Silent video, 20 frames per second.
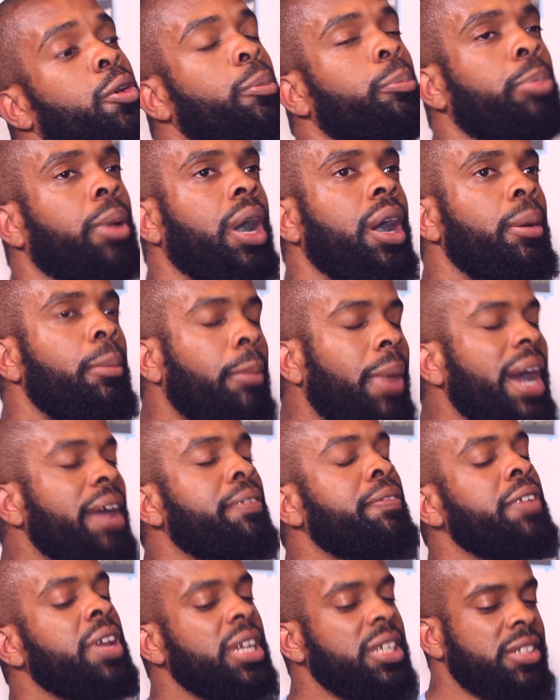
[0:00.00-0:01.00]
But my
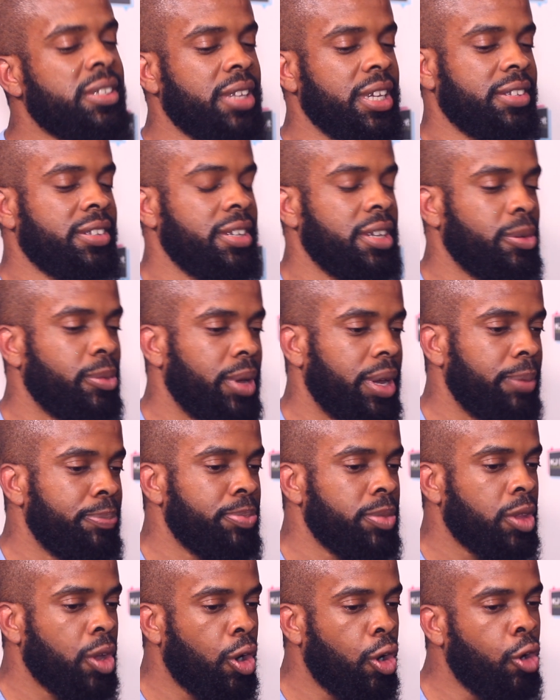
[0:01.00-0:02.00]
thing is this anyway.
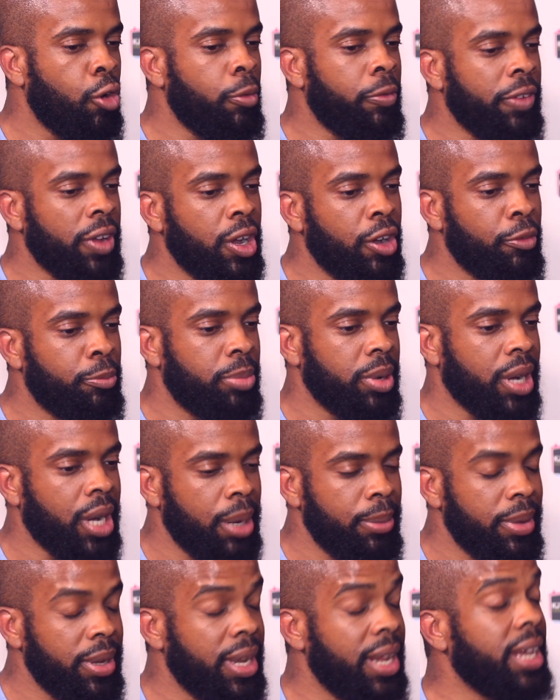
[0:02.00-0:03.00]
The whole thing of
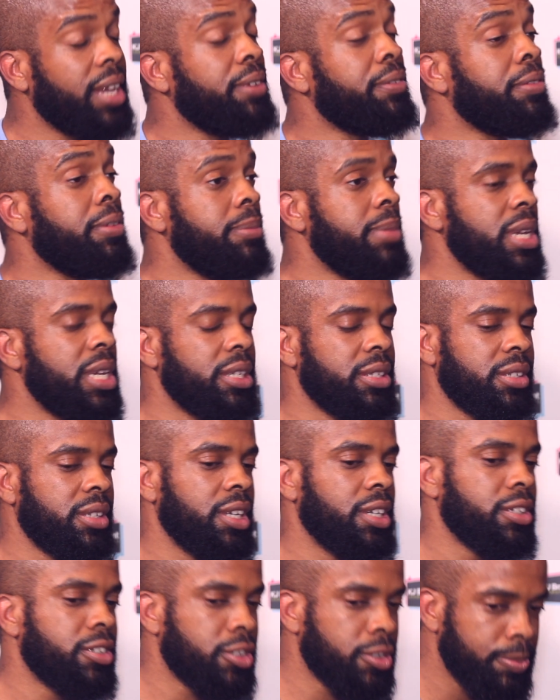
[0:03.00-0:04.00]
becoming naked for me is
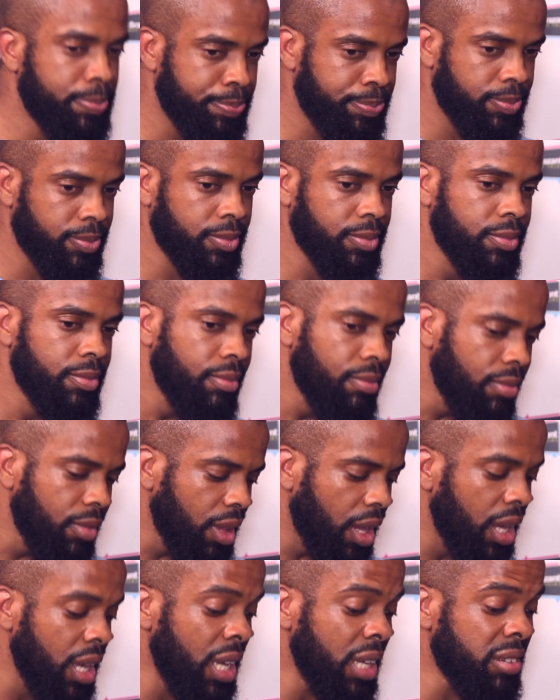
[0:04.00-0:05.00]
this.
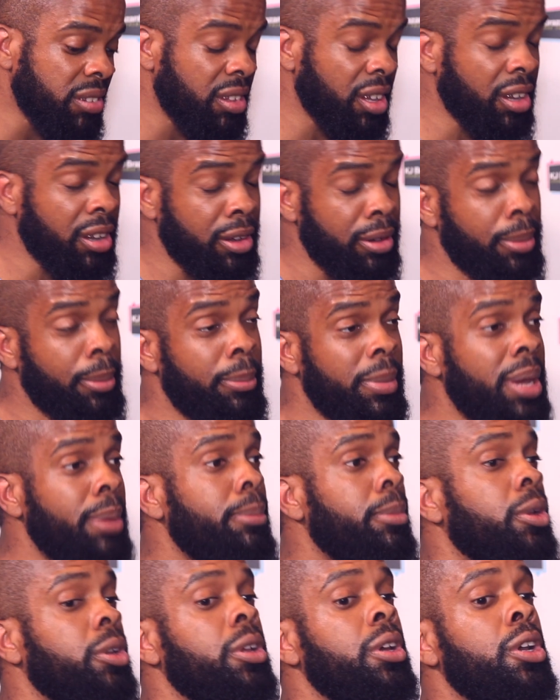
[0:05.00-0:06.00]
It's the
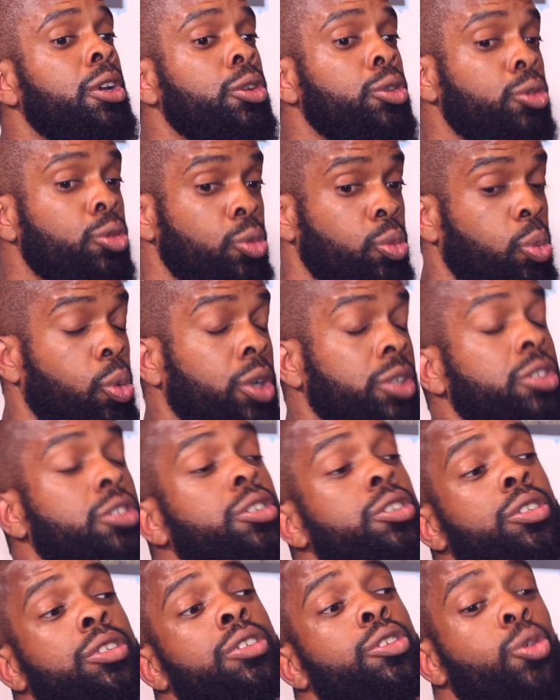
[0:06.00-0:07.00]
commitment to want
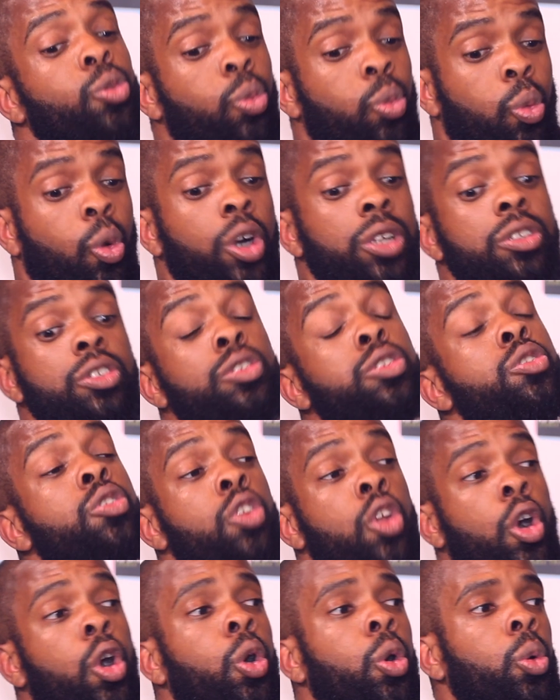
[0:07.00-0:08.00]
to
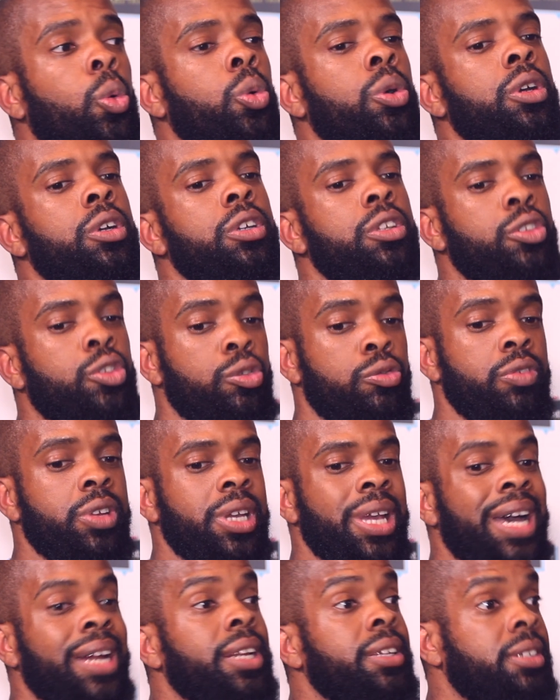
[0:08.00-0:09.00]
know the
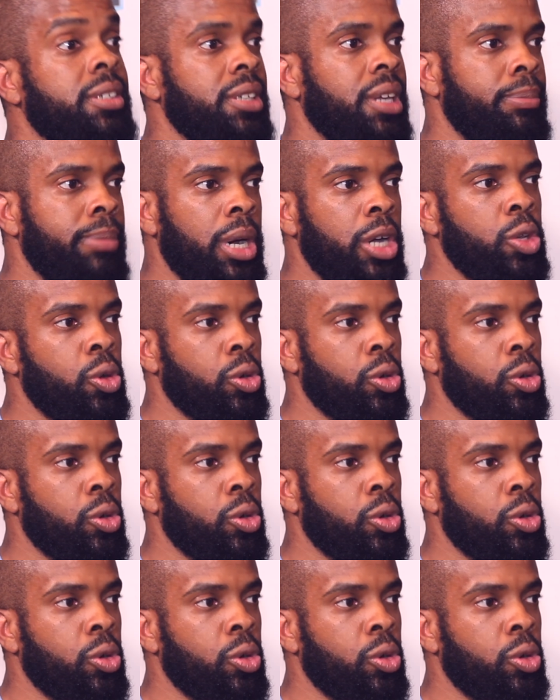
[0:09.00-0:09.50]
reality about